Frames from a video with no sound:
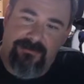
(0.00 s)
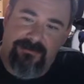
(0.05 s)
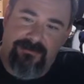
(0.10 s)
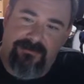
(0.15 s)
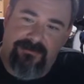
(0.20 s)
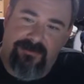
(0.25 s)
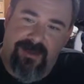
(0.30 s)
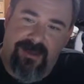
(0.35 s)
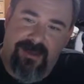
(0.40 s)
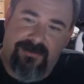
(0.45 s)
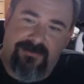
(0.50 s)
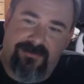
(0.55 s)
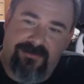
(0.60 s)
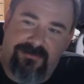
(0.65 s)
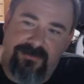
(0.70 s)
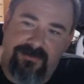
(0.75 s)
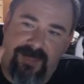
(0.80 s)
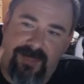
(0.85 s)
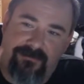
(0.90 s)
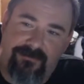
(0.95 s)
traits,
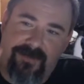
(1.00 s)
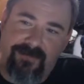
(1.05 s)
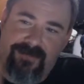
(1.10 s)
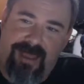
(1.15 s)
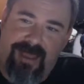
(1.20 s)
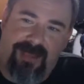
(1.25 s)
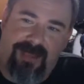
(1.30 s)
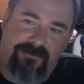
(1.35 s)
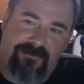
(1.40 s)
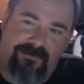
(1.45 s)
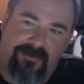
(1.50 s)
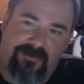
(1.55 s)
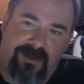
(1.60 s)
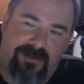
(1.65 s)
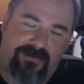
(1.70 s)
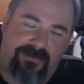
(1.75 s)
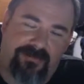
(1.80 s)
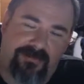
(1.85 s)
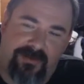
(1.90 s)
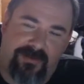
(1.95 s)
top 5 outer
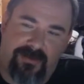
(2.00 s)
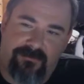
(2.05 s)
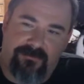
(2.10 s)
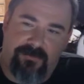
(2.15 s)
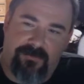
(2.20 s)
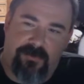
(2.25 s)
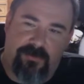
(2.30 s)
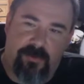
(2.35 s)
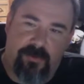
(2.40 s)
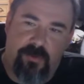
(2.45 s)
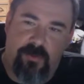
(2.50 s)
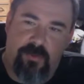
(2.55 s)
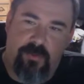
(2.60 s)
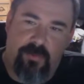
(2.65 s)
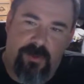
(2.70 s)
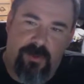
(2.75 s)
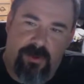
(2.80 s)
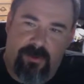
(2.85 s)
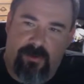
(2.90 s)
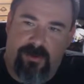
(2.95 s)
traits of who
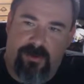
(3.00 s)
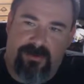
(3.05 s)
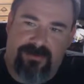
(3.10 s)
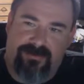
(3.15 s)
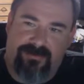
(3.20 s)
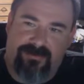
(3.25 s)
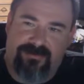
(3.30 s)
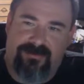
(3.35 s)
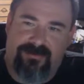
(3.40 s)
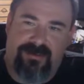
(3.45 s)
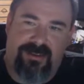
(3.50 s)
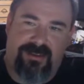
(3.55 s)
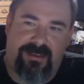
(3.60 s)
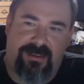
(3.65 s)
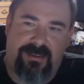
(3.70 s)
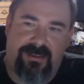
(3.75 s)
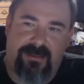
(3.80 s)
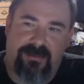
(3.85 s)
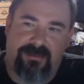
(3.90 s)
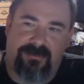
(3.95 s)
we are going to see
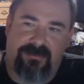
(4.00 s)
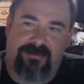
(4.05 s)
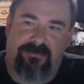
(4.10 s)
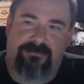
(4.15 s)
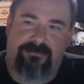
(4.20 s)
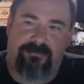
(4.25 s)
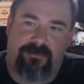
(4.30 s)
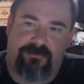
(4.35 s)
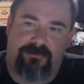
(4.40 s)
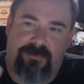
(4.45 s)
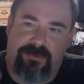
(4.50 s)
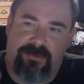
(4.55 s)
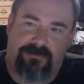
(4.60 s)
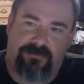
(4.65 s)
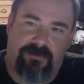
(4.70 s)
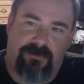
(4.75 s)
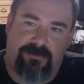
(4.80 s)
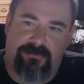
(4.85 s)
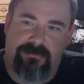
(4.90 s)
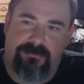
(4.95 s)
this movie
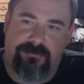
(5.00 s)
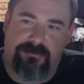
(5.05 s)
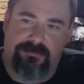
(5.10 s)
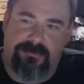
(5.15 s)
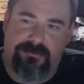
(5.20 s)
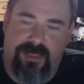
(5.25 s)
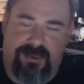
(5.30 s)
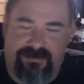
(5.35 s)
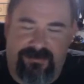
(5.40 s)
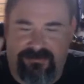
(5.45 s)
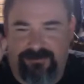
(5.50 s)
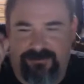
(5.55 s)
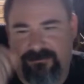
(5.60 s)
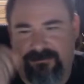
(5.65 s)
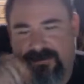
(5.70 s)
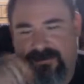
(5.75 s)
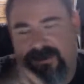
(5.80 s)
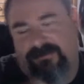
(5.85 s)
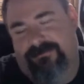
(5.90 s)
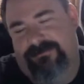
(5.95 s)
through. Thanks. Bye.